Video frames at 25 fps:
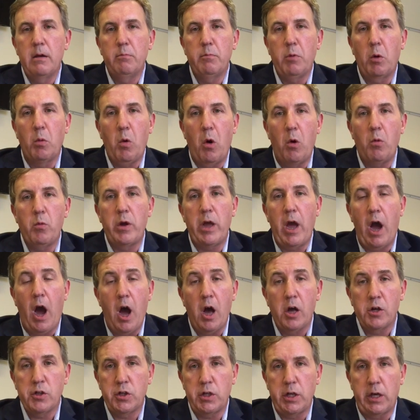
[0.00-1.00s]
But what we
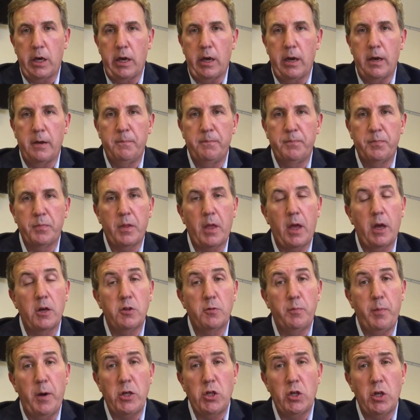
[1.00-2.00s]
are seeing,
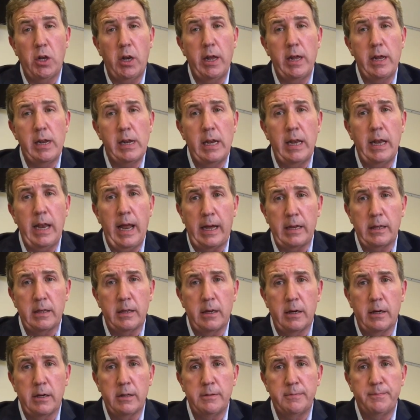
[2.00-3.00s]
especially in
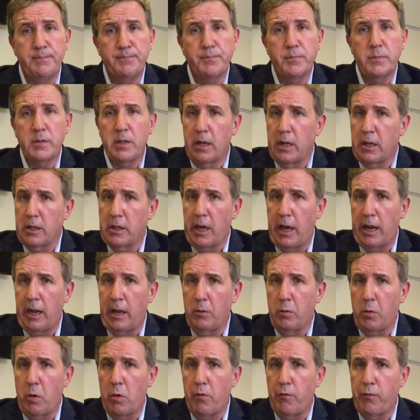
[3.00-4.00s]
London, did I tell
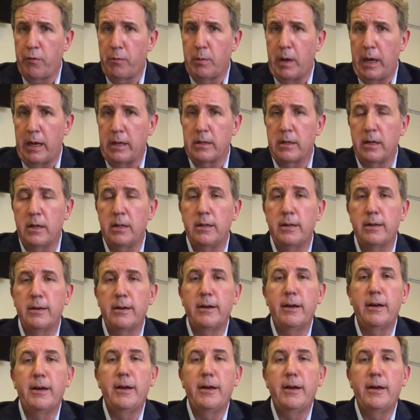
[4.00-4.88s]
you we were from London?